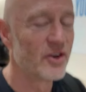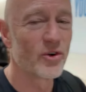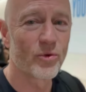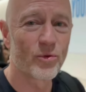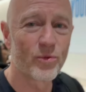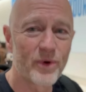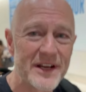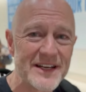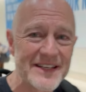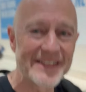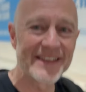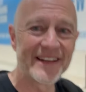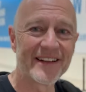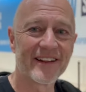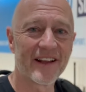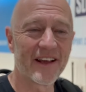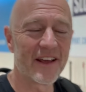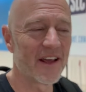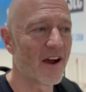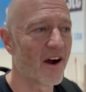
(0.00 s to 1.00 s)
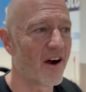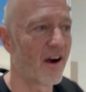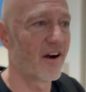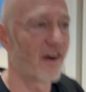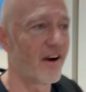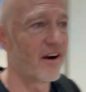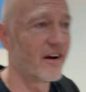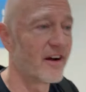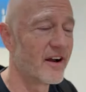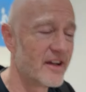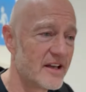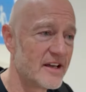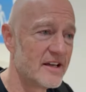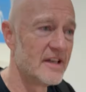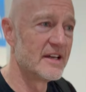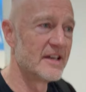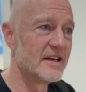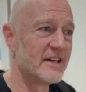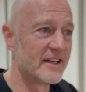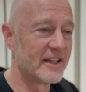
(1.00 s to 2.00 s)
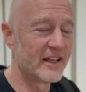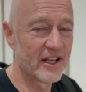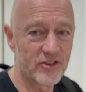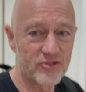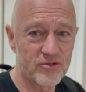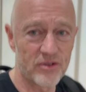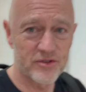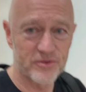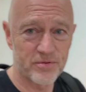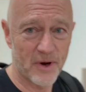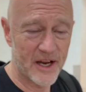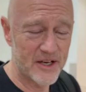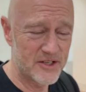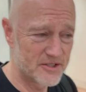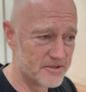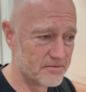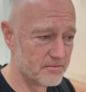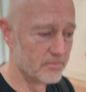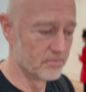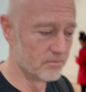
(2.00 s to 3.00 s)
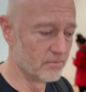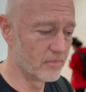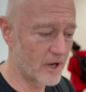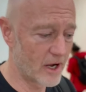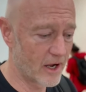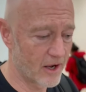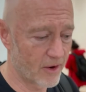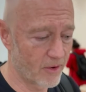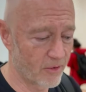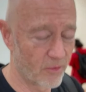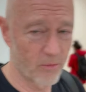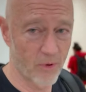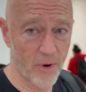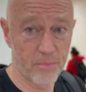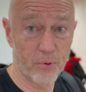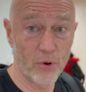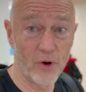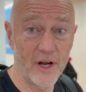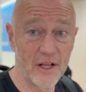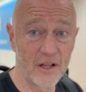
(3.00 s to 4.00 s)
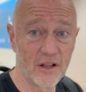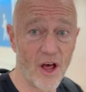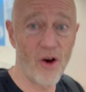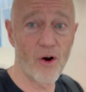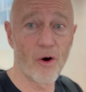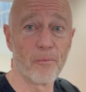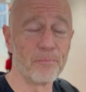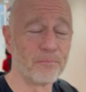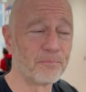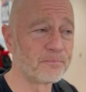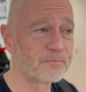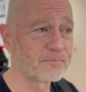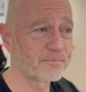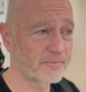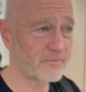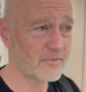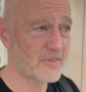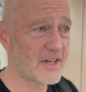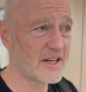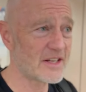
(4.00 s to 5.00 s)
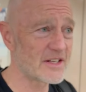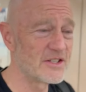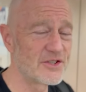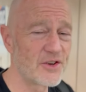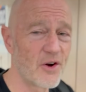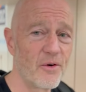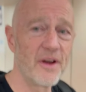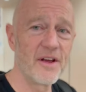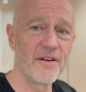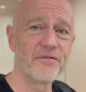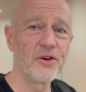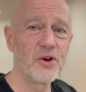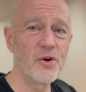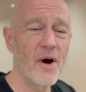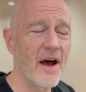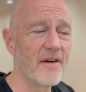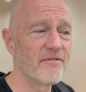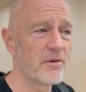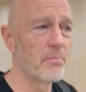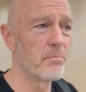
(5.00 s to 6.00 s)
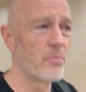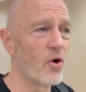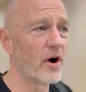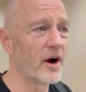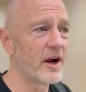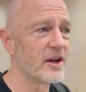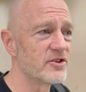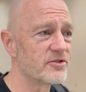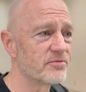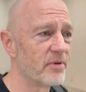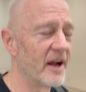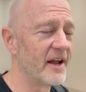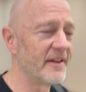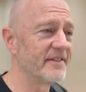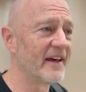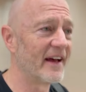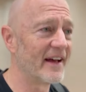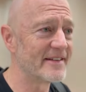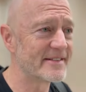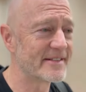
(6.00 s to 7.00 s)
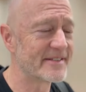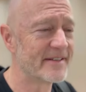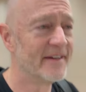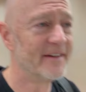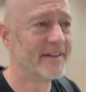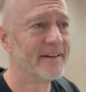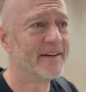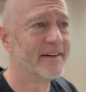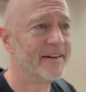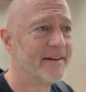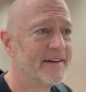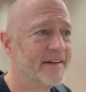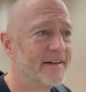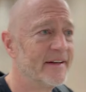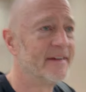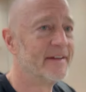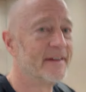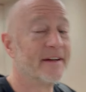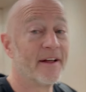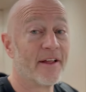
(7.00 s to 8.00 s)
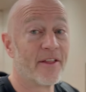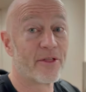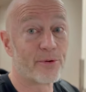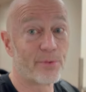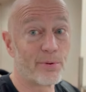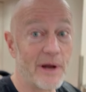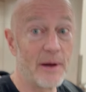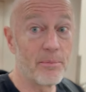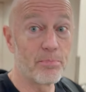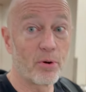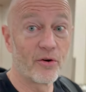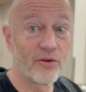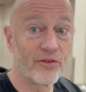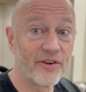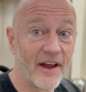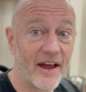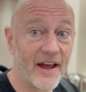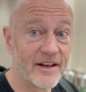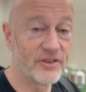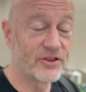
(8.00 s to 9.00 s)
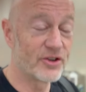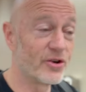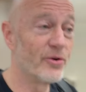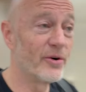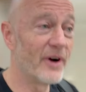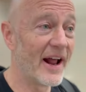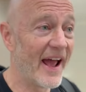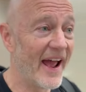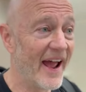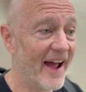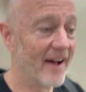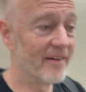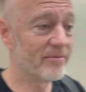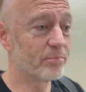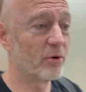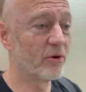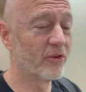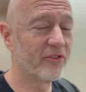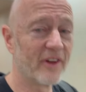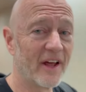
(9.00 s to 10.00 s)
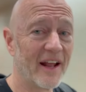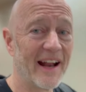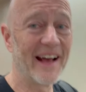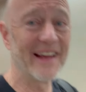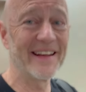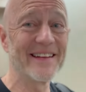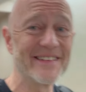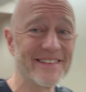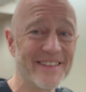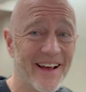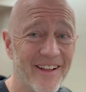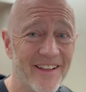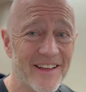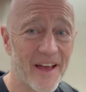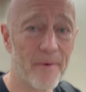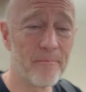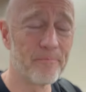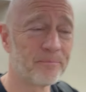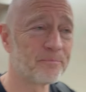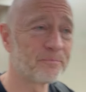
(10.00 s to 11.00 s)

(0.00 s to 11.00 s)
recently our interest rates uh, were pretty low. So if you have a mortgage rate that's 3%, 2.5%, I can tell you,